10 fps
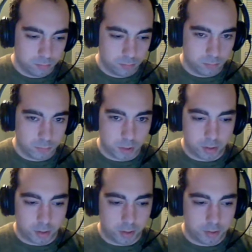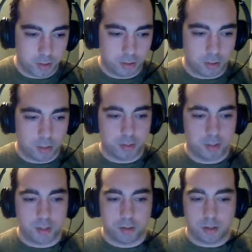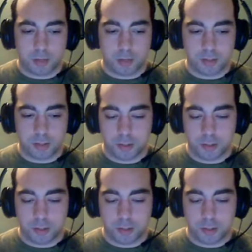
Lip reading: All right, I just sent another message.